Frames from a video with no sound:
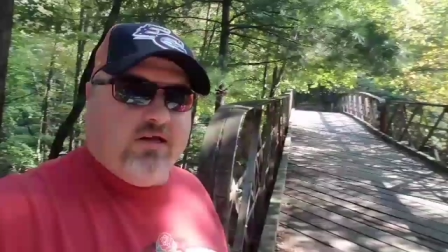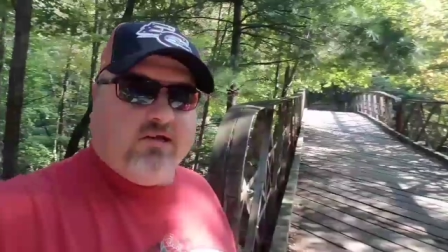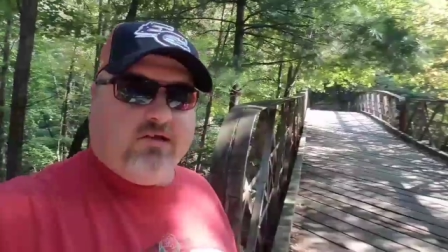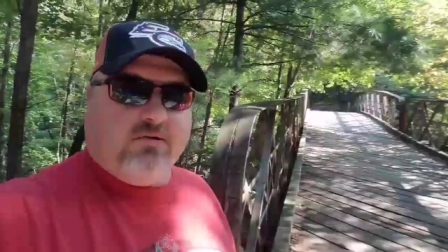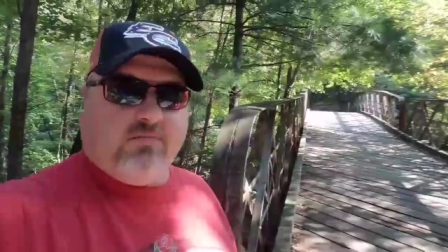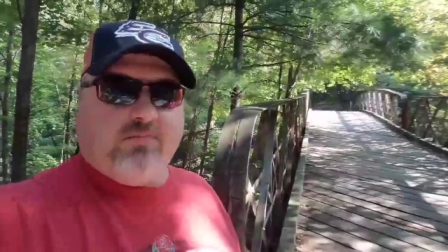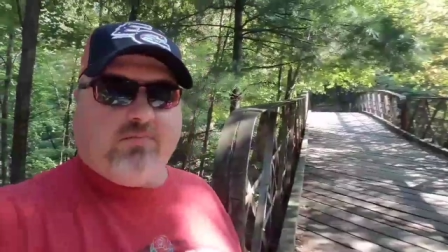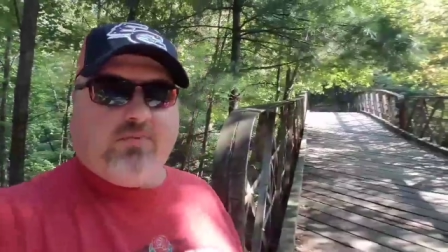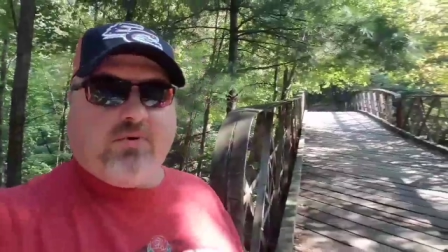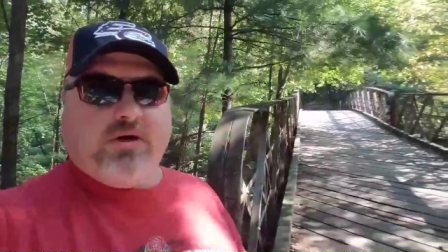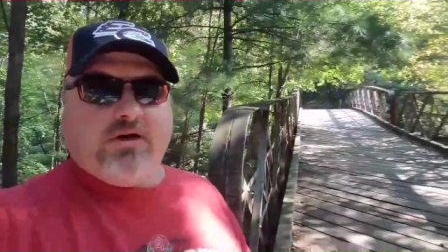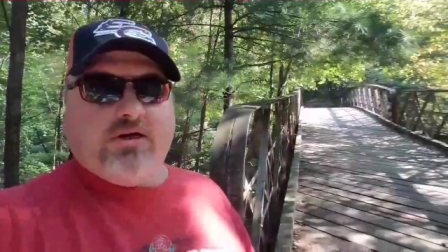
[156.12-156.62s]

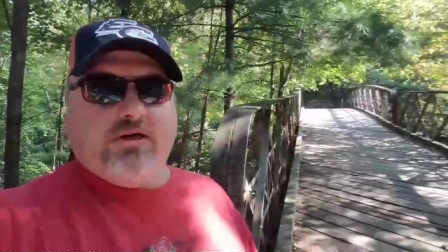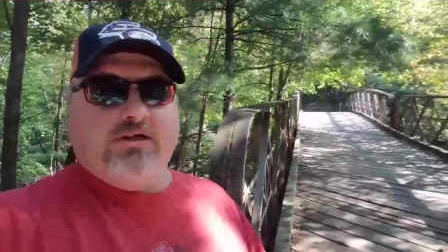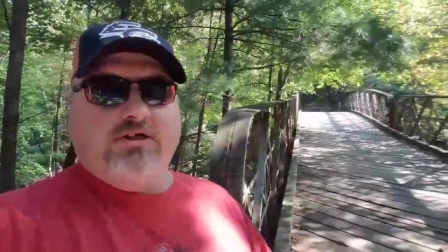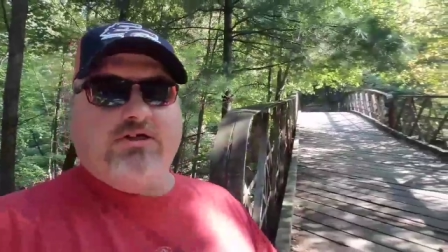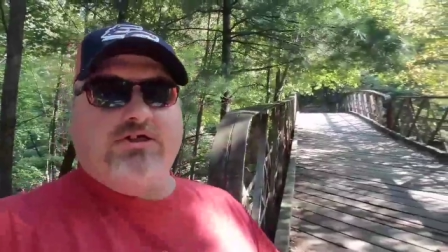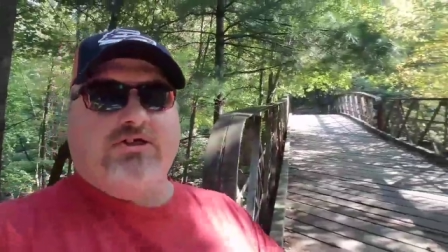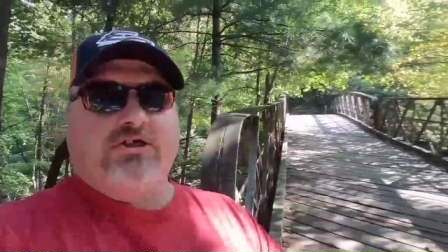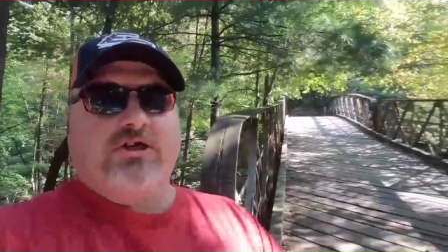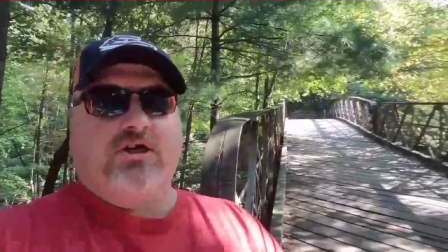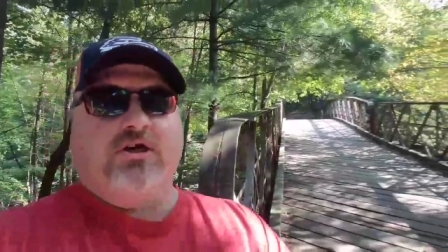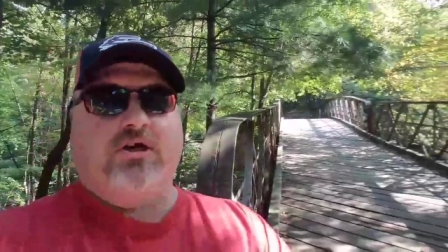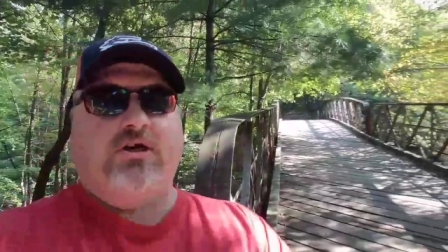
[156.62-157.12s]
this
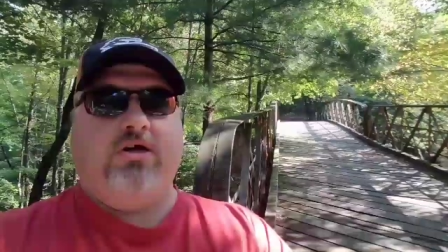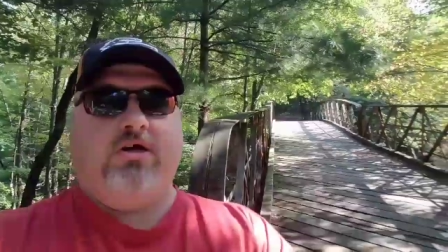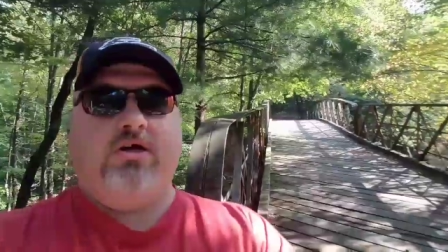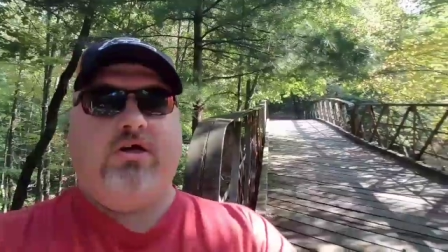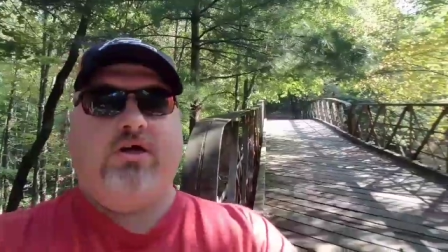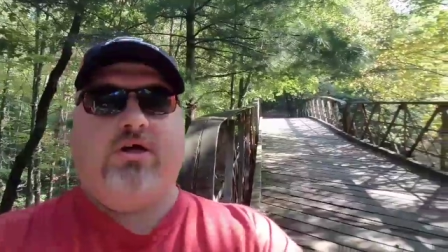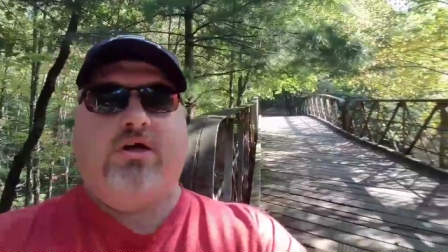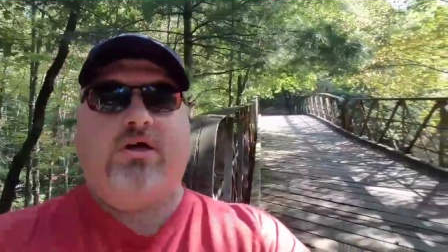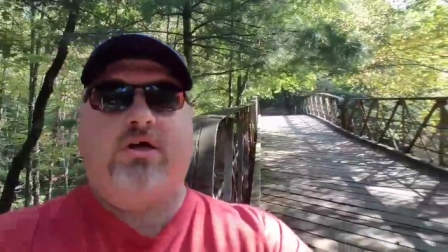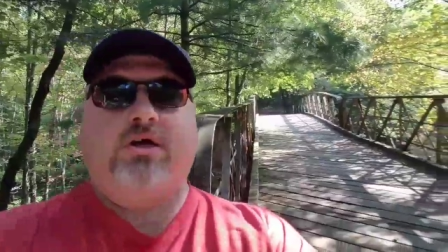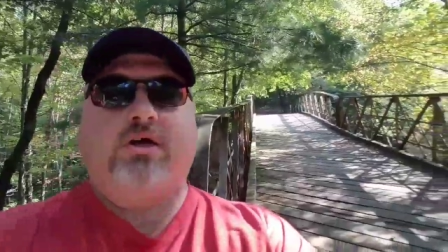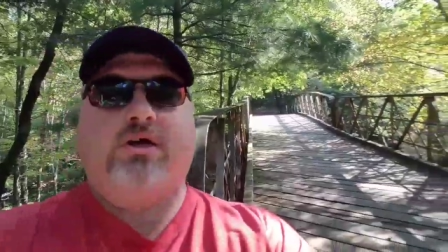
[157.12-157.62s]
bridge
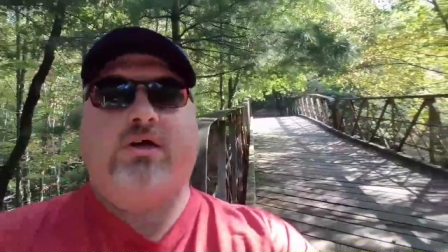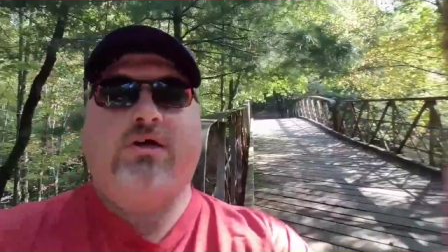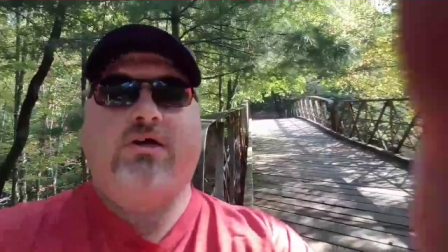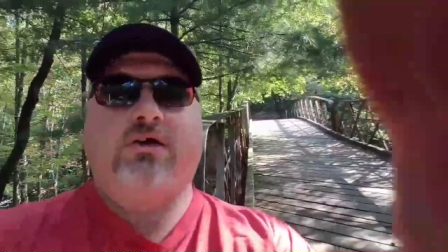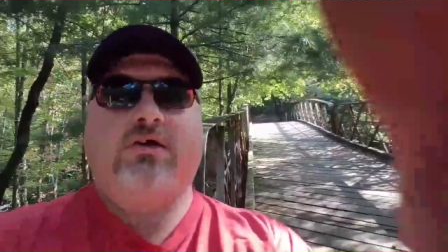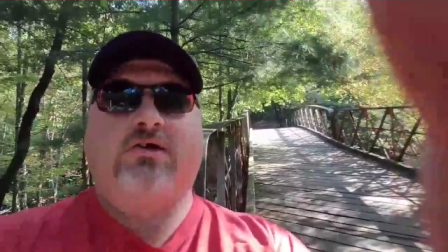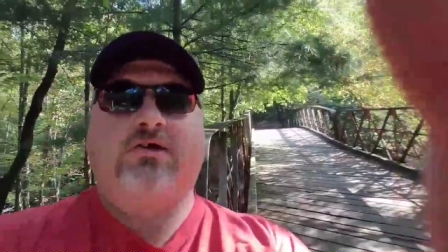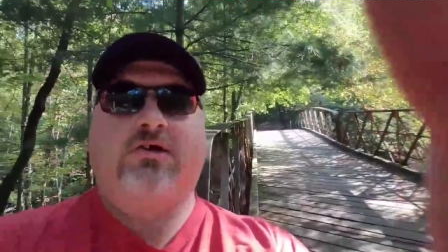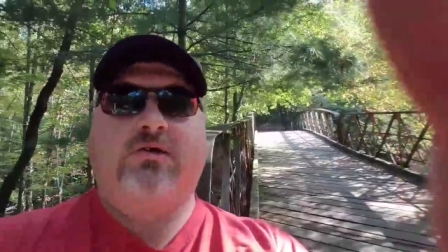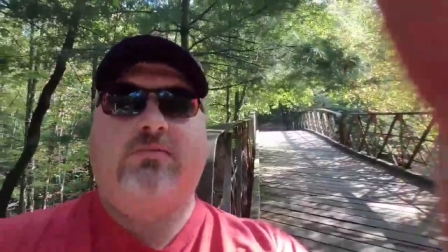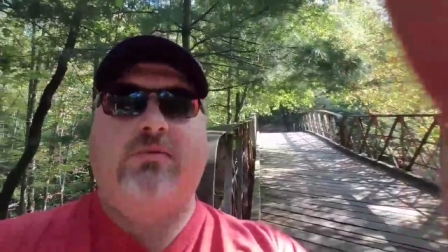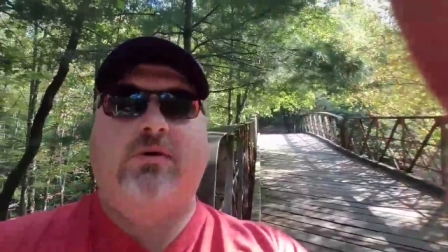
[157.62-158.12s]

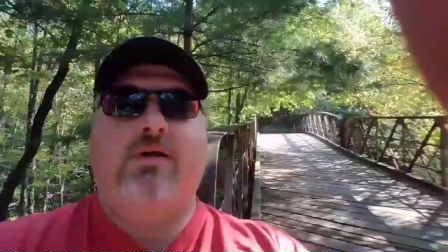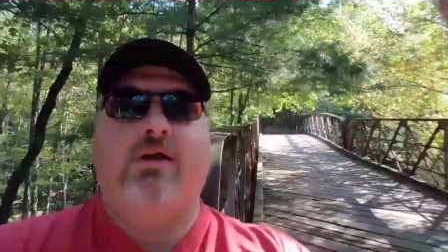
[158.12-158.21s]
used to